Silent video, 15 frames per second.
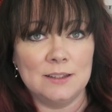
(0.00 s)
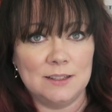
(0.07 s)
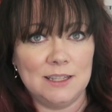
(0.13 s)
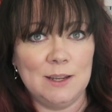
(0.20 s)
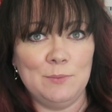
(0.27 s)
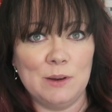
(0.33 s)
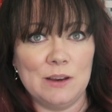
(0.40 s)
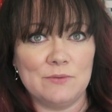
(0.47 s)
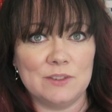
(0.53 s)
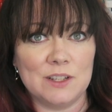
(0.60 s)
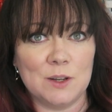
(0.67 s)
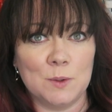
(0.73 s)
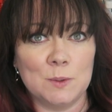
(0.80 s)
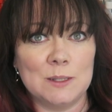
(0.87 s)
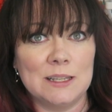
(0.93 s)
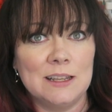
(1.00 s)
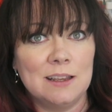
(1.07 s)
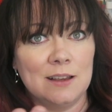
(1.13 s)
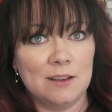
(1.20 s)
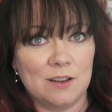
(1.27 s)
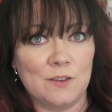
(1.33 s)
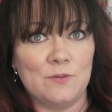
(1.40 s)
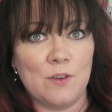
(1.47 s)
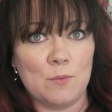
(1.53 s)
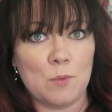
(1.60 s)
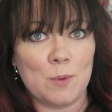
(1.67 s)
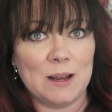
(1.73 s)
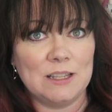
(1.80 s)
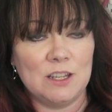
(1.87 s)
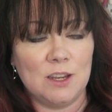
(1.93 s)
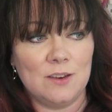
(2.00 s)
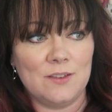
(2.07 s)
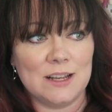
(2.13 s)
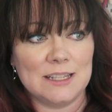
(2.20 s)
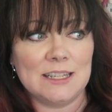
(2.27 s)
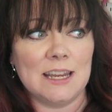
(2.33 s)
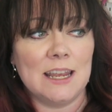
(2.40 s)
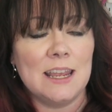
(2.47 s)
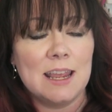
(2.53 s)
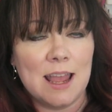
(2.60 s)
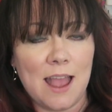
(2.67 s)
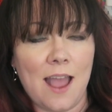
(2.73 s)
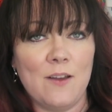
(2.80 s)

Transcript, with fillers: see brilliant results, confirm the place at university,